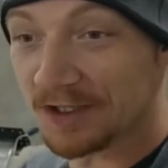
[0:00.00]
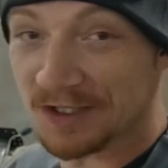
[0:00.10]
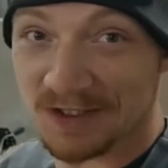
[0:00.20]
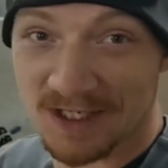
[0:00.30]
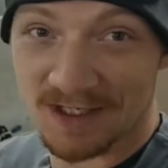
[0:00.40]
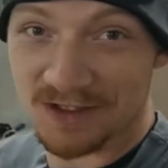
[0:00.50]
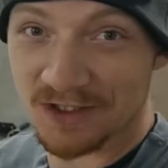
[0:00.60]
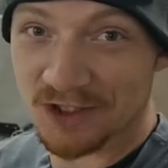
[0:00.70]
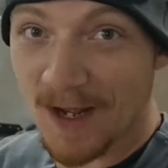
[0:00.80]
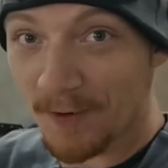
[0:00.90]
because it's a
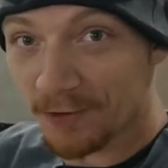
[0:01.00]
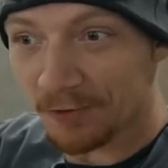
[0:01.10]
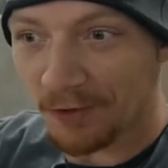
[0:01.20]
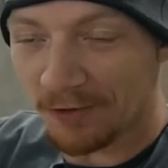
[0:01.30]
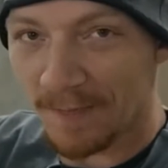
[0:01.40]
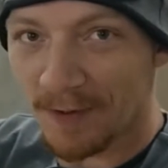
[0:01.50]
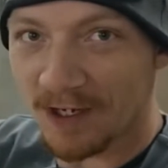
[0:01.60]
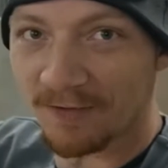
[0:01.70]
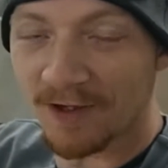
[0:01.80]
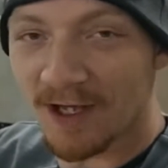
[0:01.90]
CNC shop, I'll throw a little clip
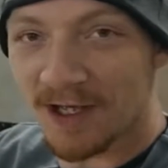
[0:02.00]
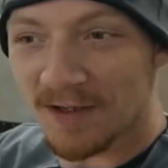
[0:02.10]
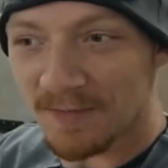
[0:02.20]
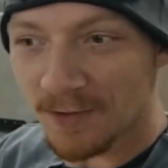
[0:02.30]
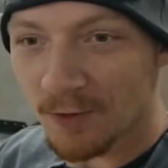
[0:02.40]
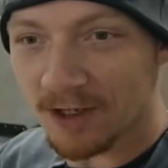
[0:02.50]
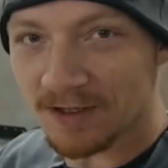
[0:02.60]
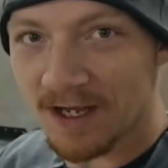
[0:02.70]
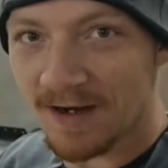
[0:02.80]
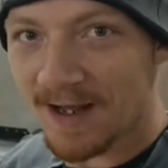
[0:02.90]
in of me
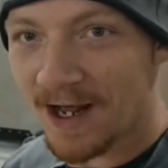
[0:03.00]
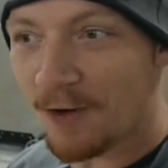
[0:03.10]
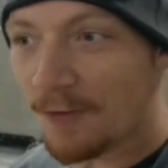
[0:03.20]
working there now.